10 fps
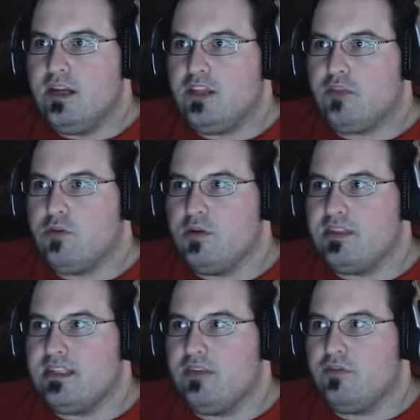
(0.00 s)
When it
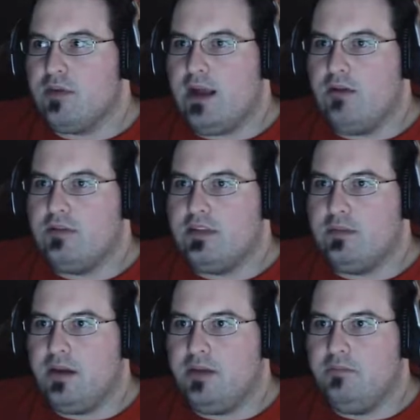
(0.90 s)
threw itself around in
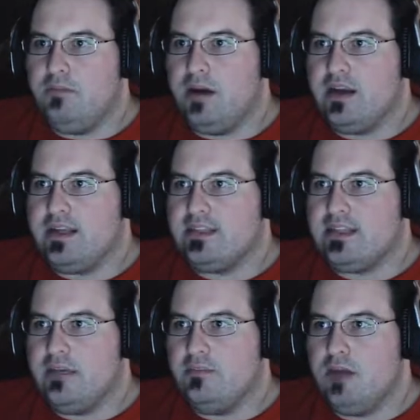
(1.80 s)
the bottom bunk, it
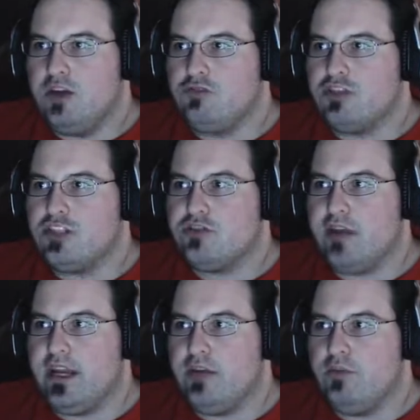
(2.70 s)
seemed
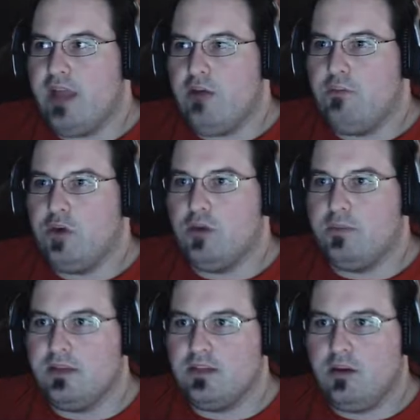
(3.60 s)
unrestrained, without
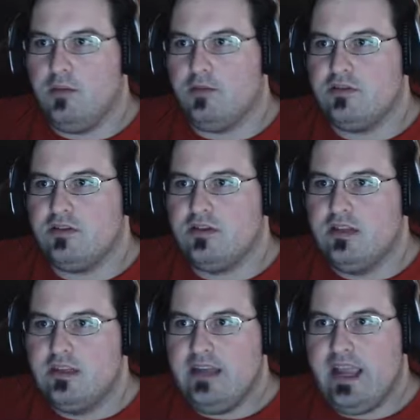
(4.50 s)
purpose, almost
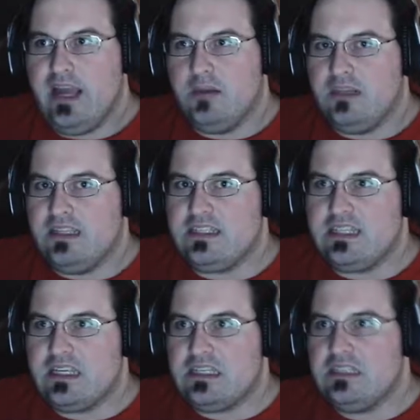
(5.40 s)

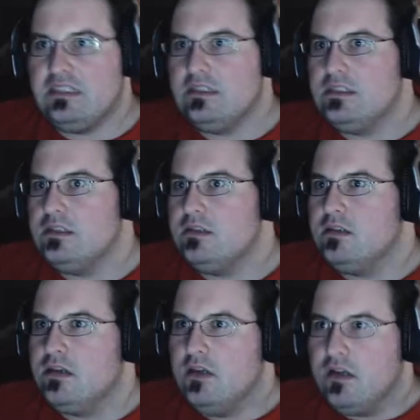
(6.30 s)
animalistic.
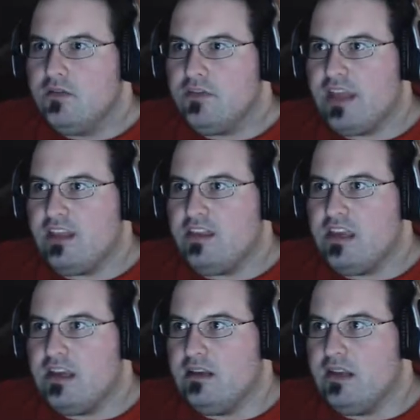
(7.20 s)
For that
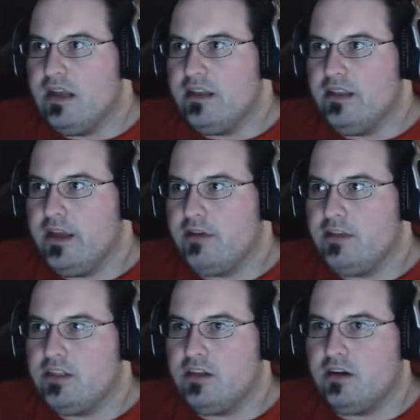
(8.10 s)
thing lying
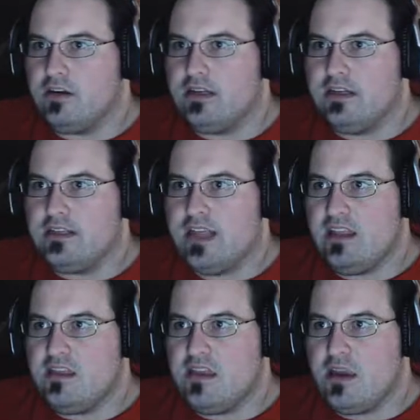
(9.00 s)
there in the darkness,
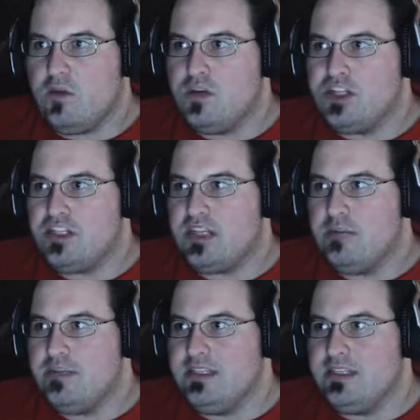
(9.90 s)
that thing which
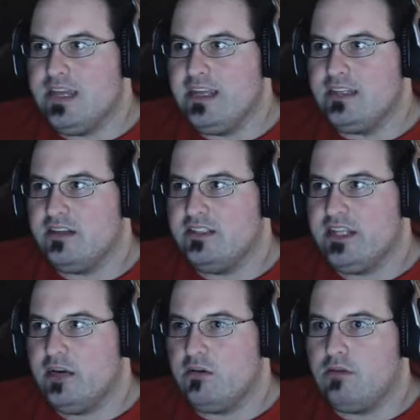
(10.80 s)
seemed intent
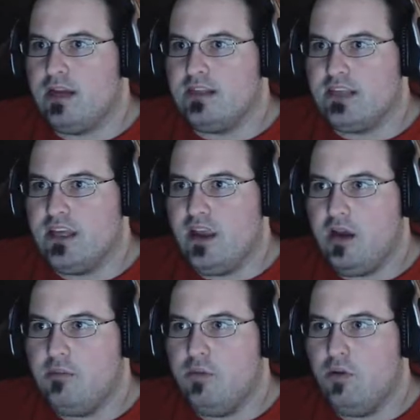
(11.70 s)
on terrorizing a
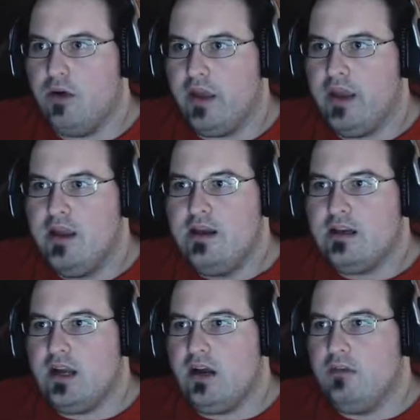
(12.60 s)
young boy,
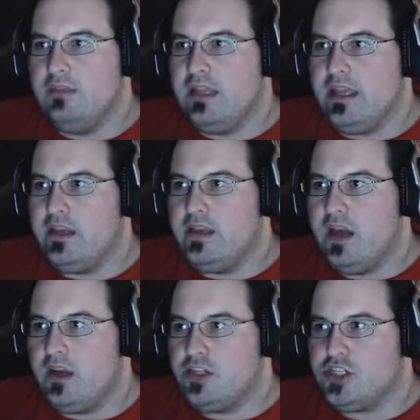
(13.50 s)
calmly and
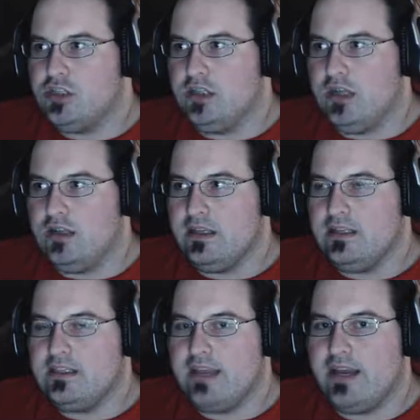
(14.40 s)

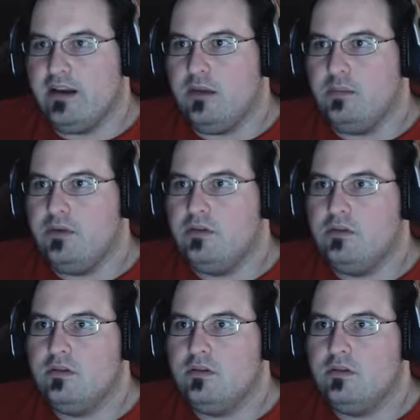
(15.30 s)
nonchalantly sat up.